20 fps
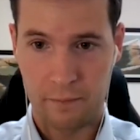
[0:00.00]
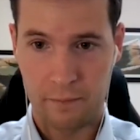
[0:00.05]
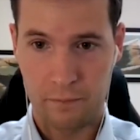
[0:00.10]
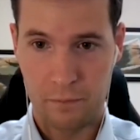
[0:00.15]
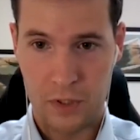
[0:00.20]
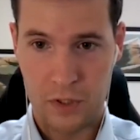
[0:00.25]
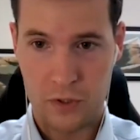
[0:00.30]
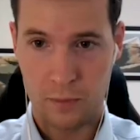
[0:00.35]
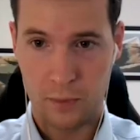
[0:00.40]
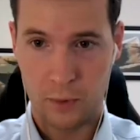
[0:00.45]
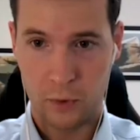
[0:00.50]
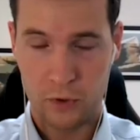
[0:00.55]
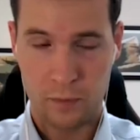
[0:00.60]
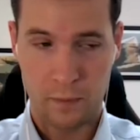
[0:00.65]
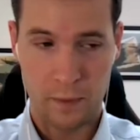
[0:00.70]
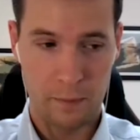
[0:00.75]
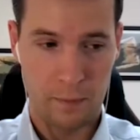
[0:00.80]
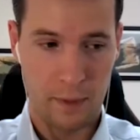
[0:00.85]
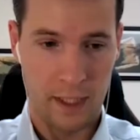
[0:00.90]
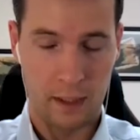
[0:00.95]
miserable to
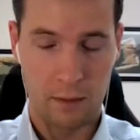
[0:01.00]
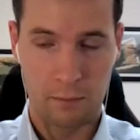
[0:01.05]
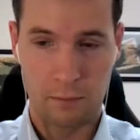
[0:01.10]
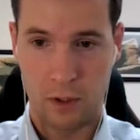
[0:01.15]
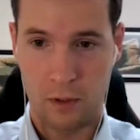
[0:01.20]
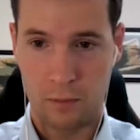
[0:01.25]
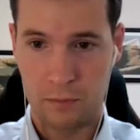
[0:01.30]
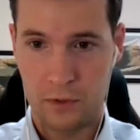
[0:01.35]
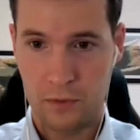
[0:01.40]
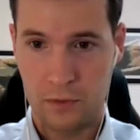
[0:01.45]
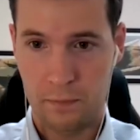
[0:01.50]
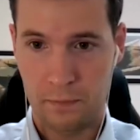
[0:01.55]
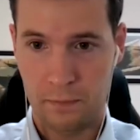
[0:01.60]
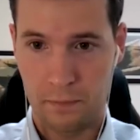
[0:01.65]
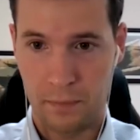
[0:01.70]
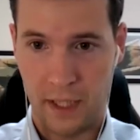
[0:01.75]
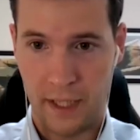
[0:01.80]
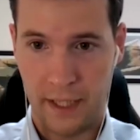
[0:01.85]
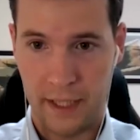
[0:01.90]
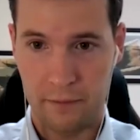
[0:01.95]
be being bombed
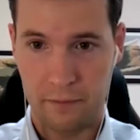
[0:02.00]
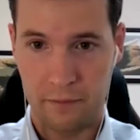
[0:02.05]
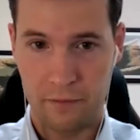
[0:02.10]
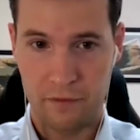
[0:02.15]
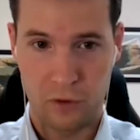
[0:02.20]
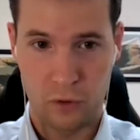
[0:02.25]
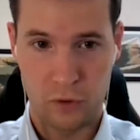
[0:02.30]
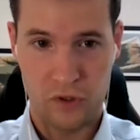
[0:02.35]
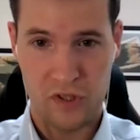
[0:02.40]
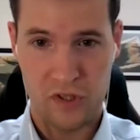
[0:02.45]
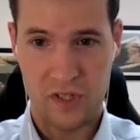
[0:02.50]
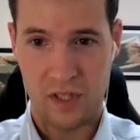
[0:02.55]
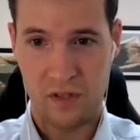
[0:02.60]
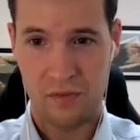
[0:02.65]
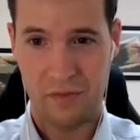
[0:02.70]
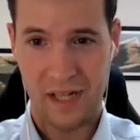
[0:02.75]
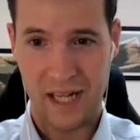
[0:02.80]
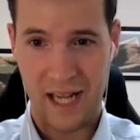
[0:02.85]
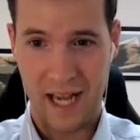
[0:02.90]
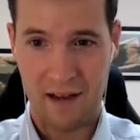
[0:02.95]
by forces they don't
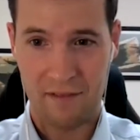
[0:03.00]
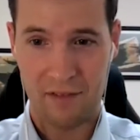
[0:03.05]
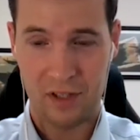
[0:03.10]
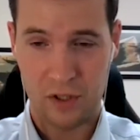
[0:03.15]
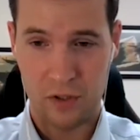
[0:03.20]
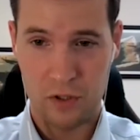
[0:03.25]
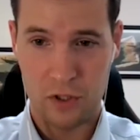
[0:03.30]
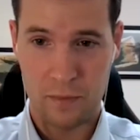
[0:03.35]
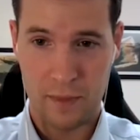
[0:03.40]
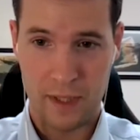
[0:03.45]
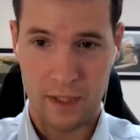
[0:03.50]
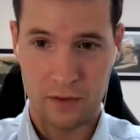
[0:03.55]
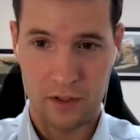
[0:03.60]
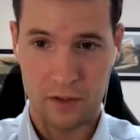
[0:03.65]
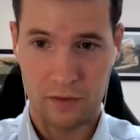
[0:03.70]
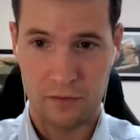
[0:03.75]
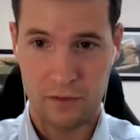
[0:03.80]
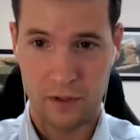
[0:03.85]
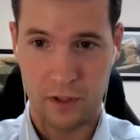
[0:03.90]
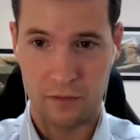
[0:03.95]
really have a huge amount
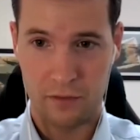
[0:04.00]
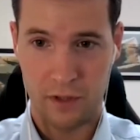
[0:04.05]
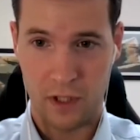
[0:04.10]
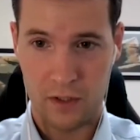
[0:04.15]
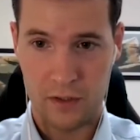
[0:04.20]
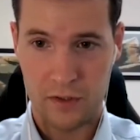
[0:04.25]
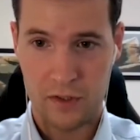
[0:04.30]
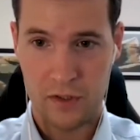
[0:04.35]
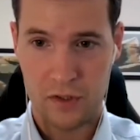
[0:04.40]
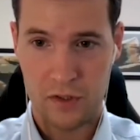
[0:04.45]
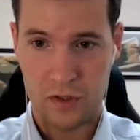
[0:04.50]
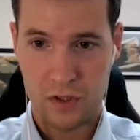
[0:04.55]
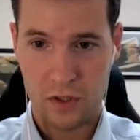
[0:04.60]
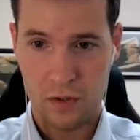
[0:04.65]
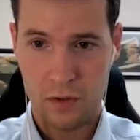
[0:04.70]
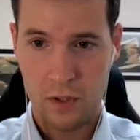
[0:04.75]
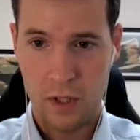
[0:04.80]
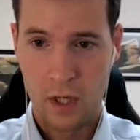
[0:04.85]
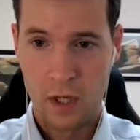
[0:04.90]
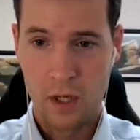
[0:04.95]
of answers to.